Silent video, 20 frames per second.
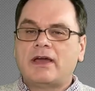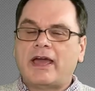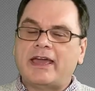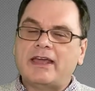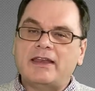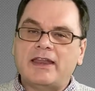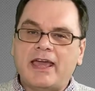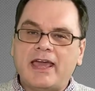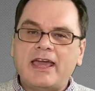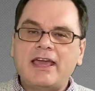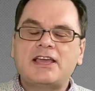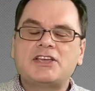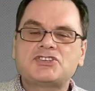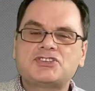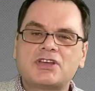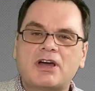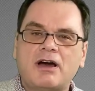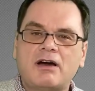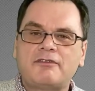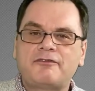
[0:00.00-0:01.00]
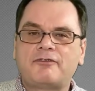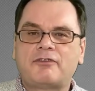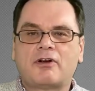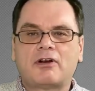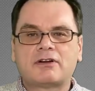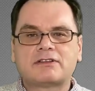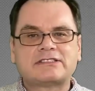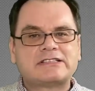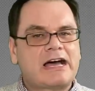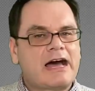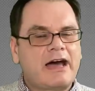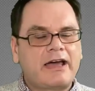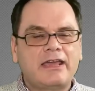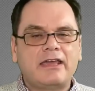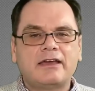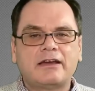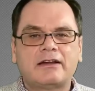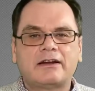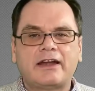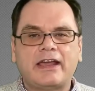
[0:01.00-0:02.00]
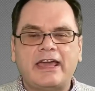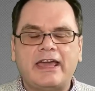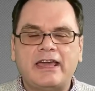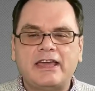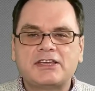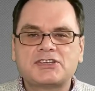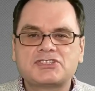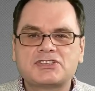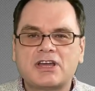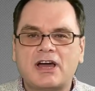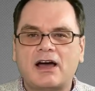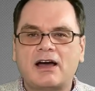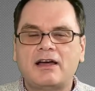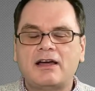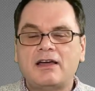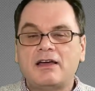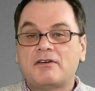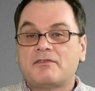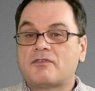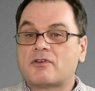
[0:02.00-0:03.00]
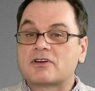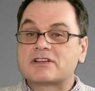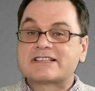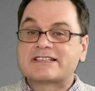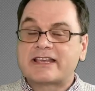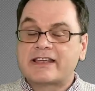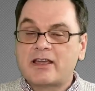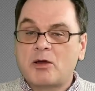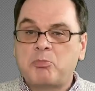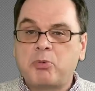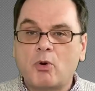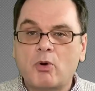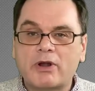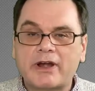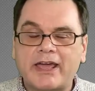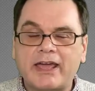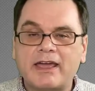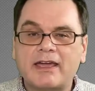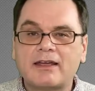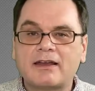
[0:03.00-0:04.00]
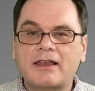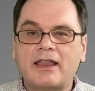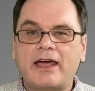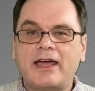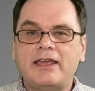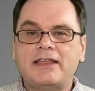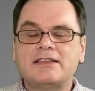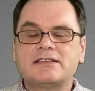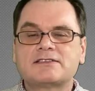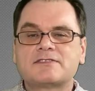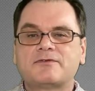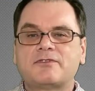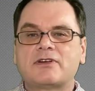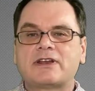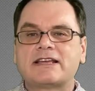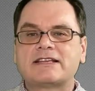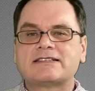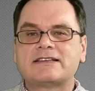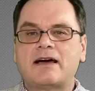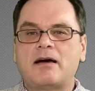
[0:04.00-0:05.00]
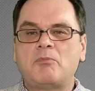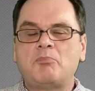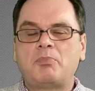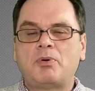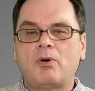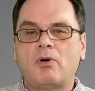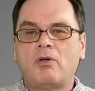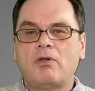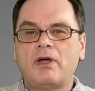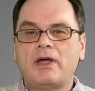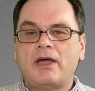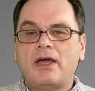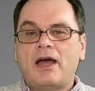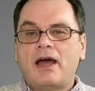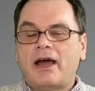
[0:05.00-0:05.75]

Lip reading: In Asia, for Thai Air Asia, for Singapore Airlines, for example.